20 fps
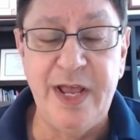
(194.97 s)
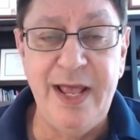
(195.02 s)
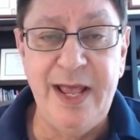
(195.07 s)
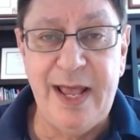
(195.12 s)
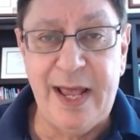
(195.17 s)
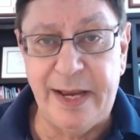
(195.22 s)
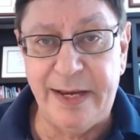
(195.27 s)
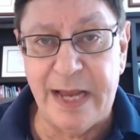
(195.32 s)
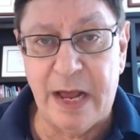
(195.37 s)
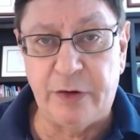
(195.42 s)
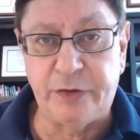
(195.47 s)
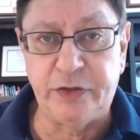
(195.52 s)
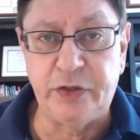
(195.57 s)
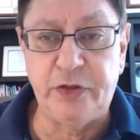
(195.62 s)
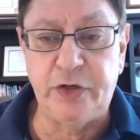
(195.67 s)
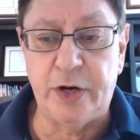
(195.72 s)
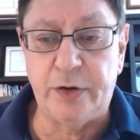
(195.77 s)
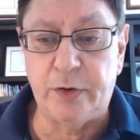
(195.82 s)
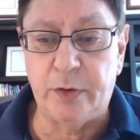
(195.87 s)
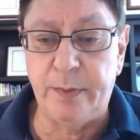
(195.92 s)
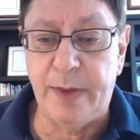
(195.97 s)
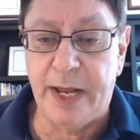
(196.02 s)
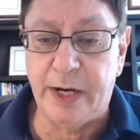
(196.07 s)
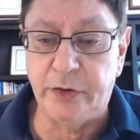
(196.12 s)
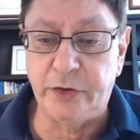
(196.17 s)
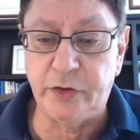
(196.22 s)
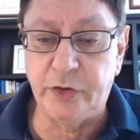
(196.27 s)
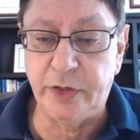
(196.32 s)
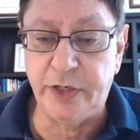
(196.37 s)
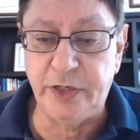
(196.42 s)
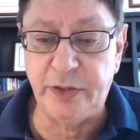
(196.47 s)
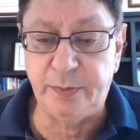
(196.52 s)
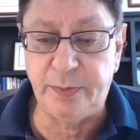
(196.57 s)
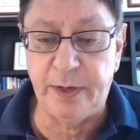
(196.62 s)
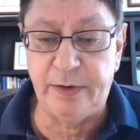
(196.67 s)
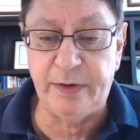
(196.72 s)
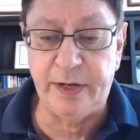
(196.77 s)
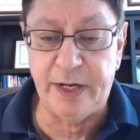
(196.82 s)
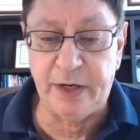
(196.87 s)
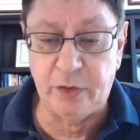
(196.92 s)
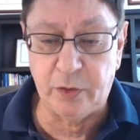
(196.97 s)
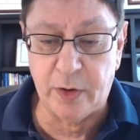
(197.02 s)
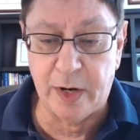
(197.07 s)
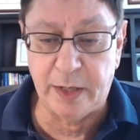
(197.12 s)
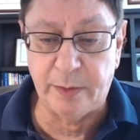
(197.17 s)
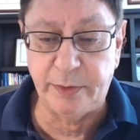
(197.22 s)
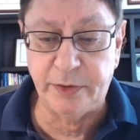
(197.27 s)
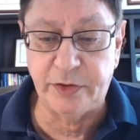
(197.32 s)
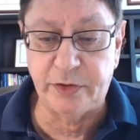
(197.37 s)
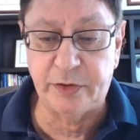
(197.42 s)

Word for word: And now as a general manager, he's been incredibly